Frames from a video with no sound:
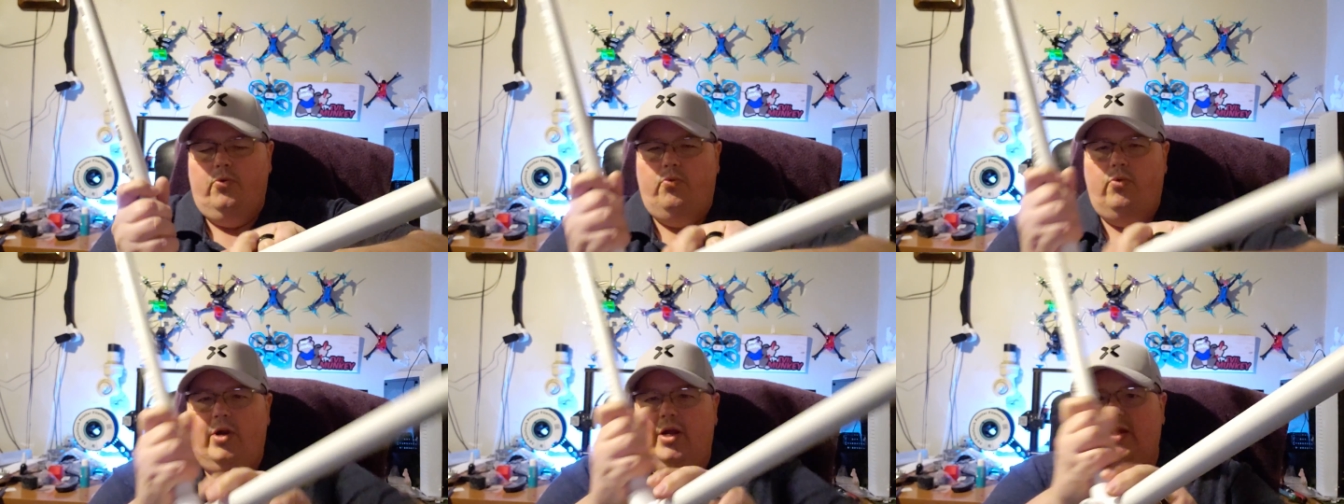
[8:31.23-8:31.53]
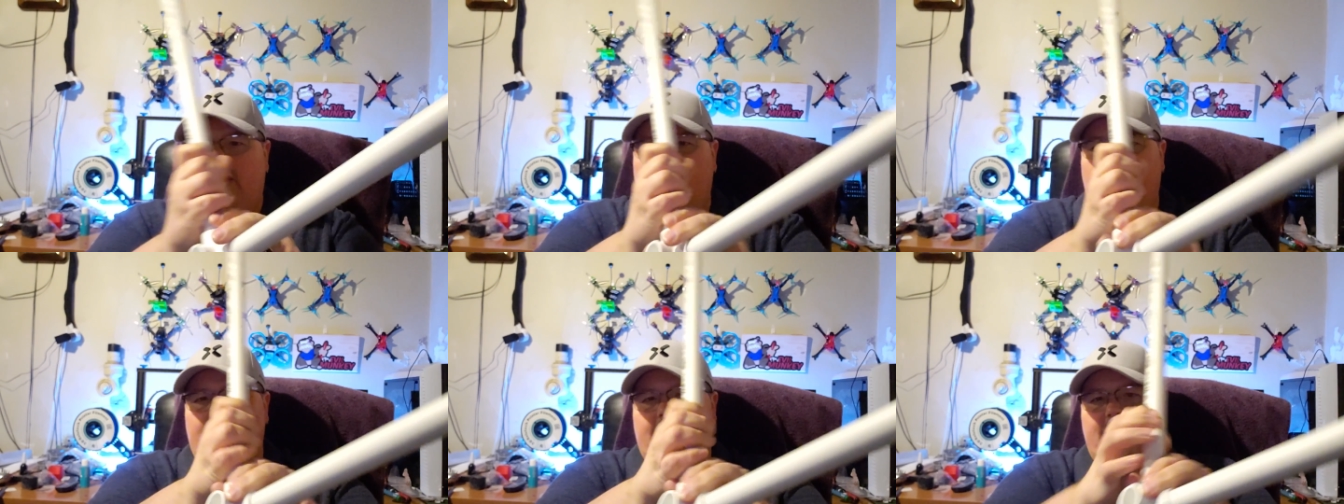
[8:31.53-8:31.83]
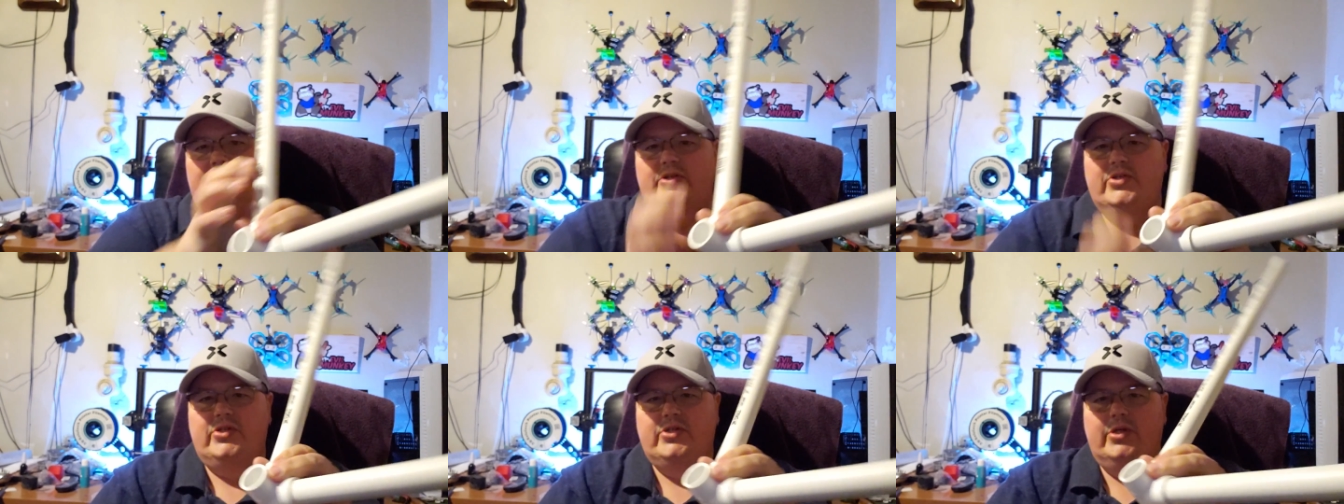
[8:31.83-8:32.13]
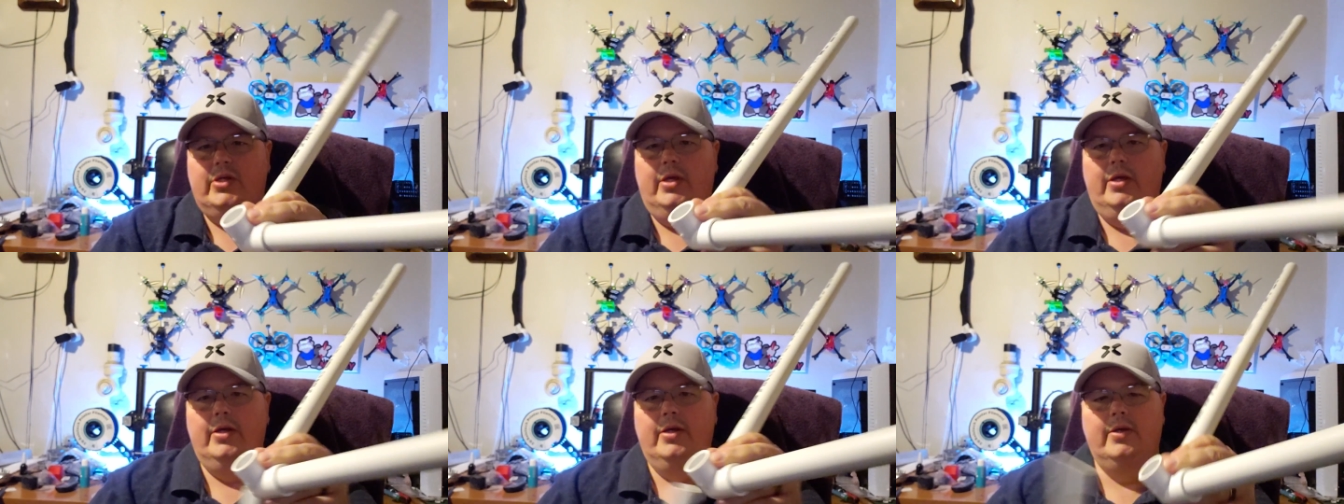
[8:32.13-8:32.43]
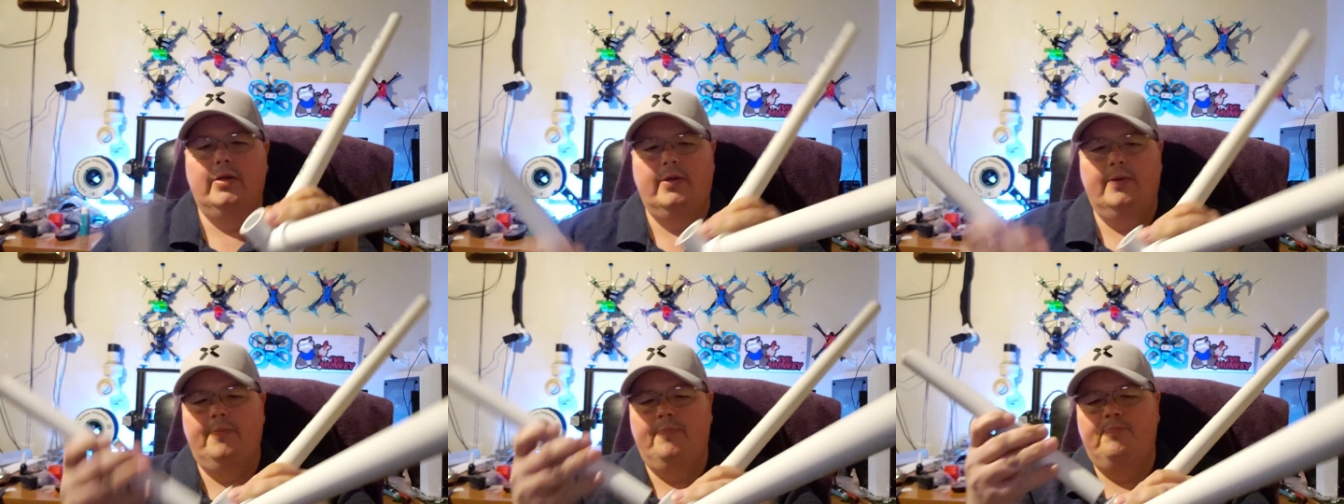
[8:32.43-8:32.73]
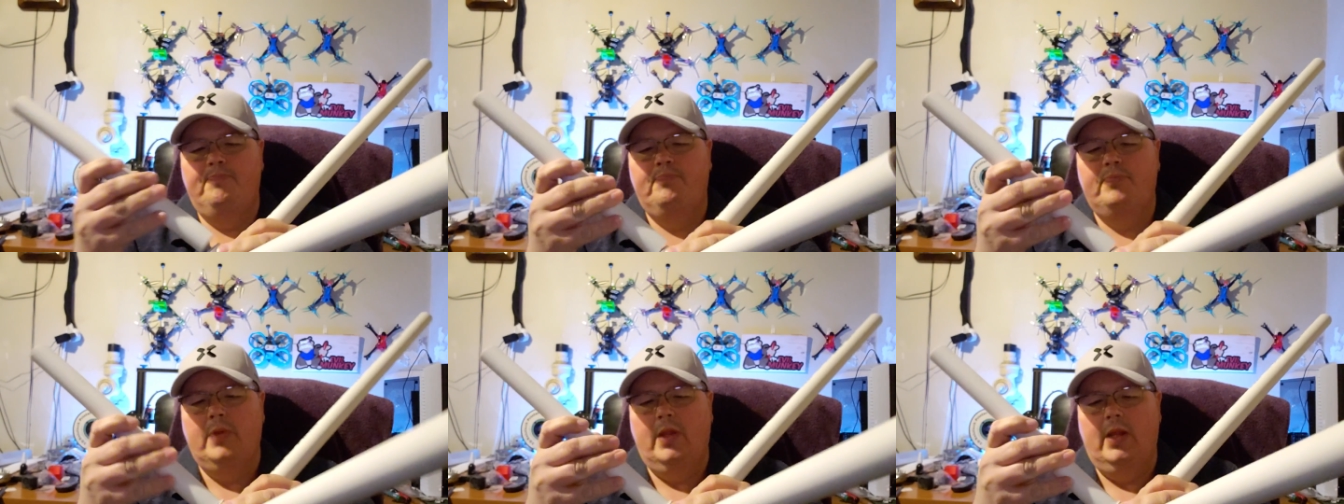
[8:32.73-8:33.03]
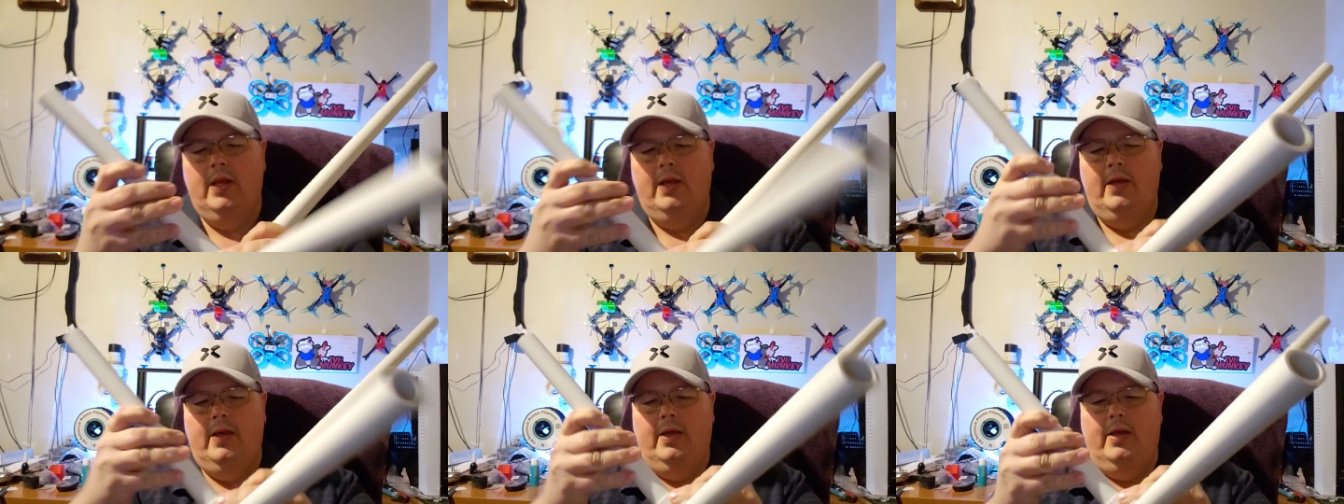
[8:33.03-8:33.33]
right like this
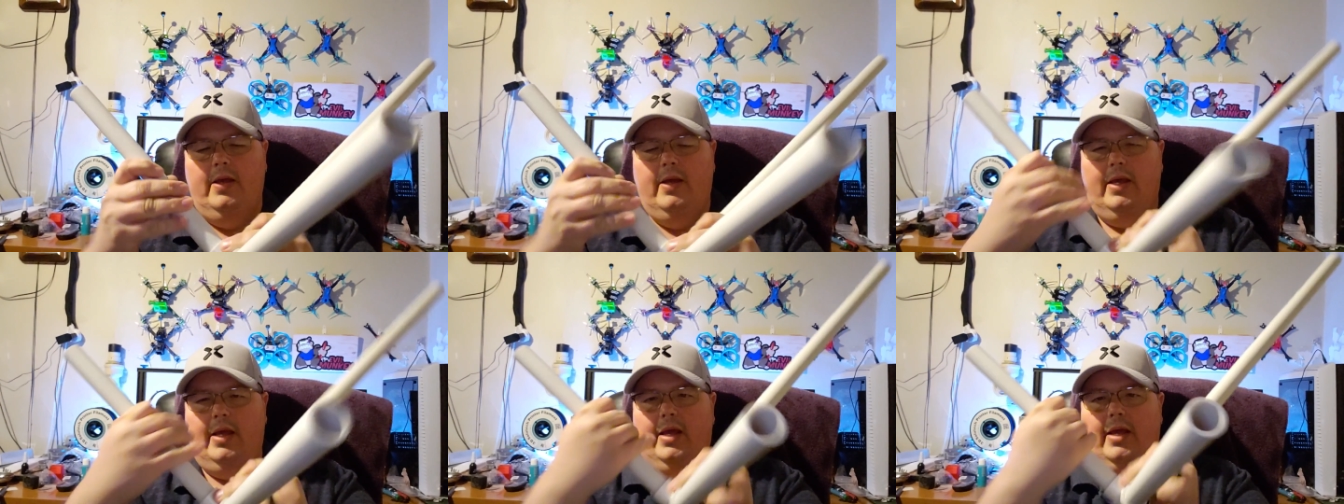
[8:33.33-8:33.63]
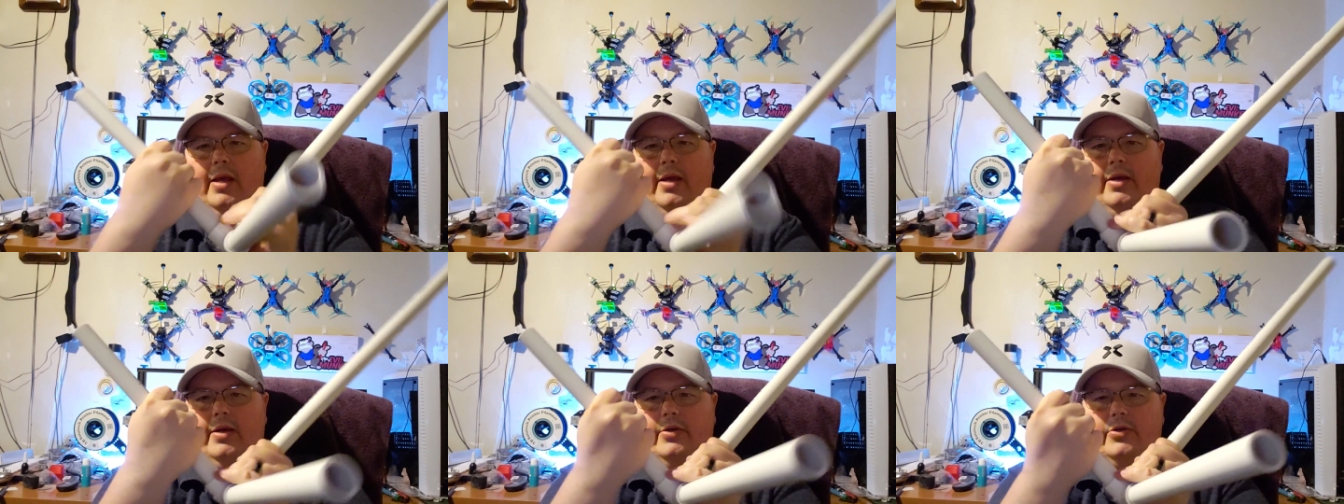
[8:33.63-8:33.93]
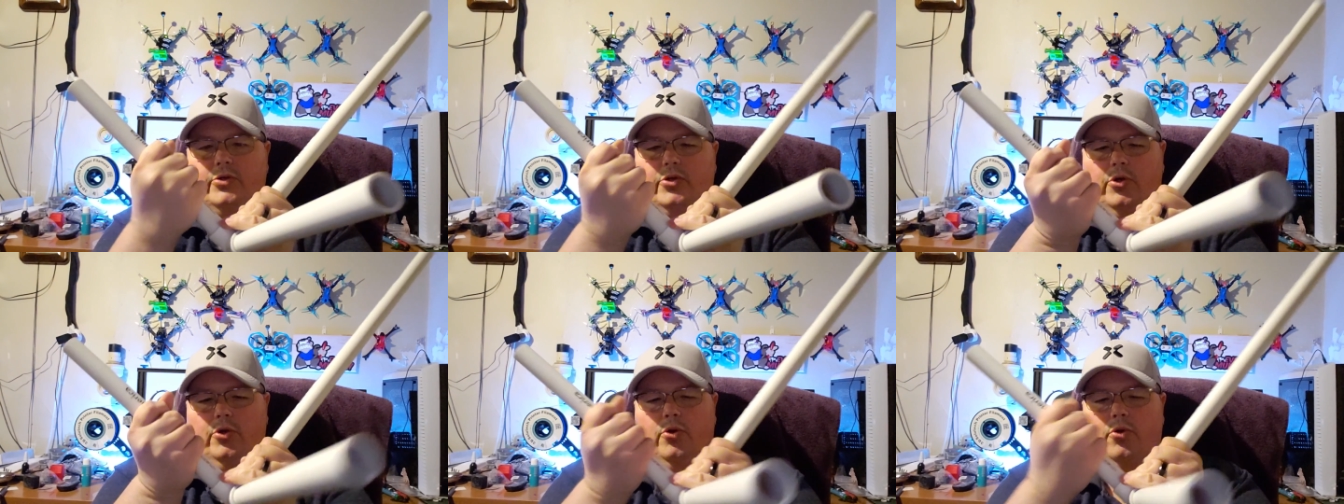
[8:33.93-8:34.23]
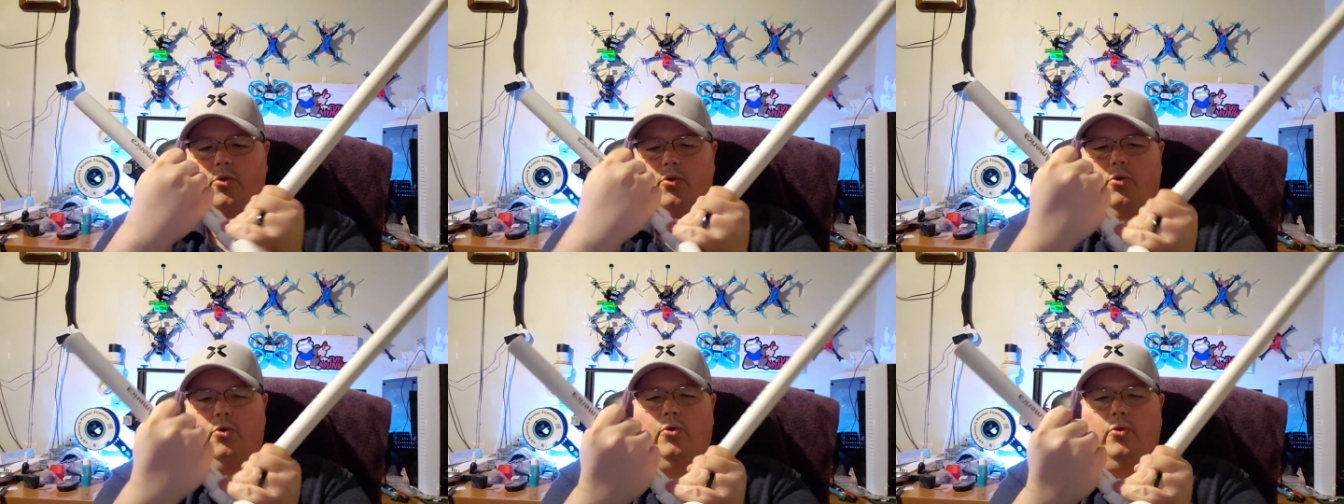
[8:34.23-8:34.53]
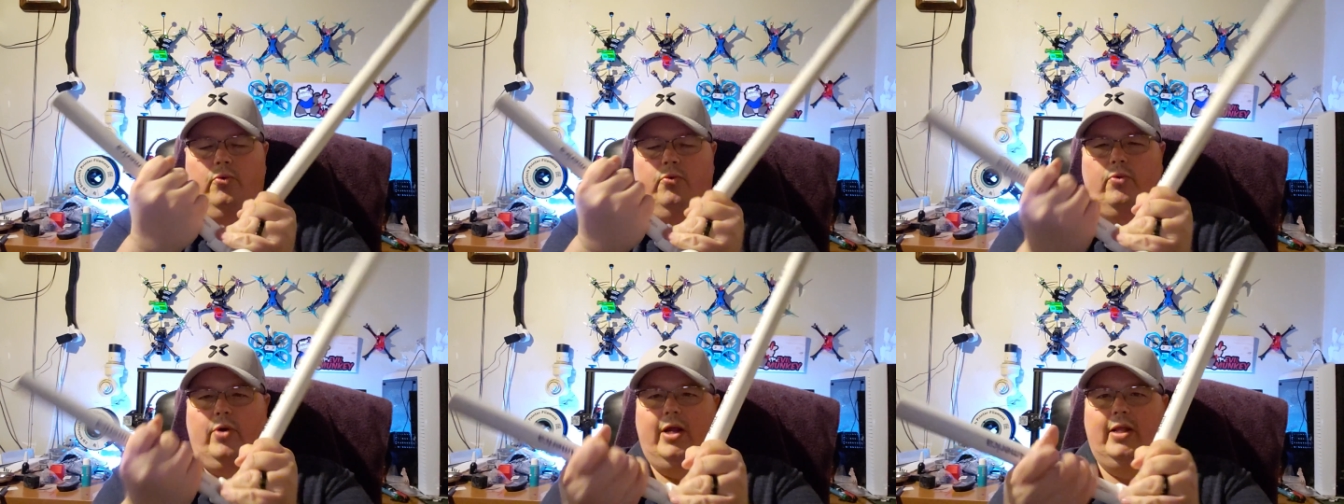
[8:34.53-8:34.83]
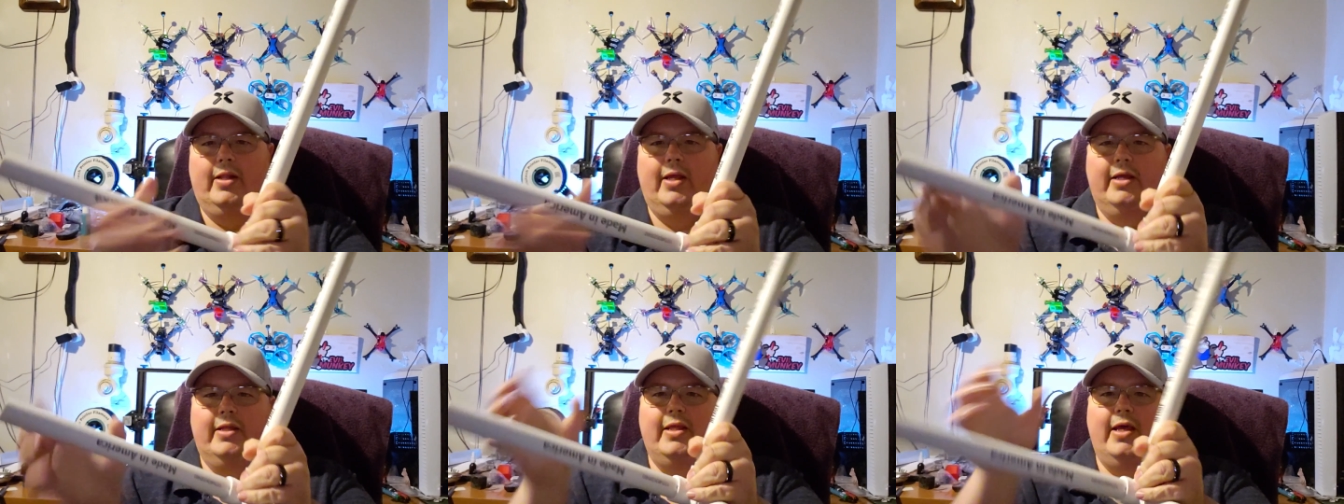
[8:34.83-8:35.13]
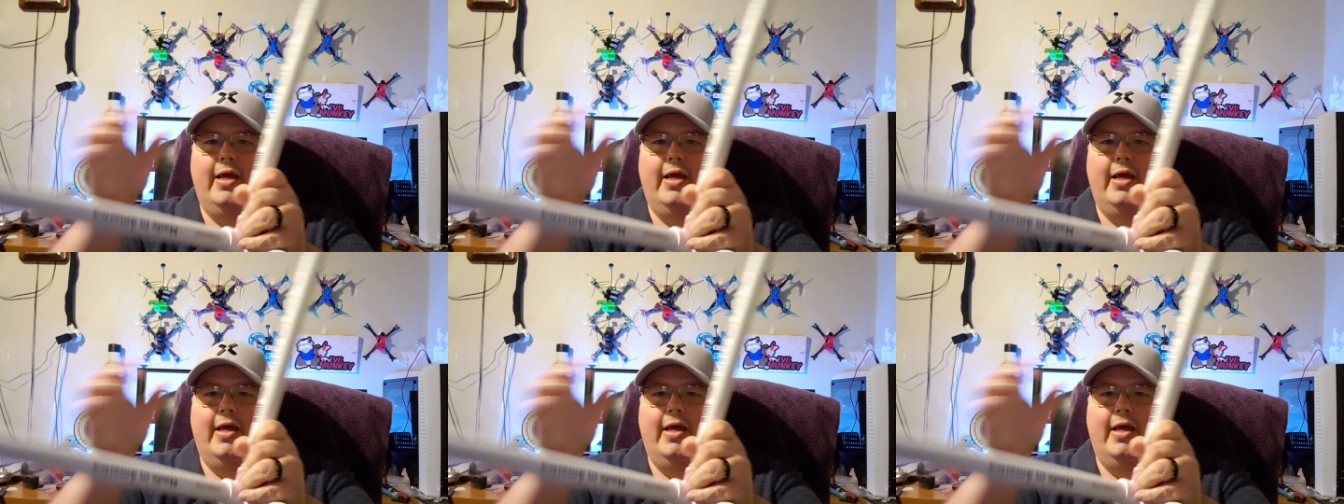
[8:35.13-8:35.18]
and right like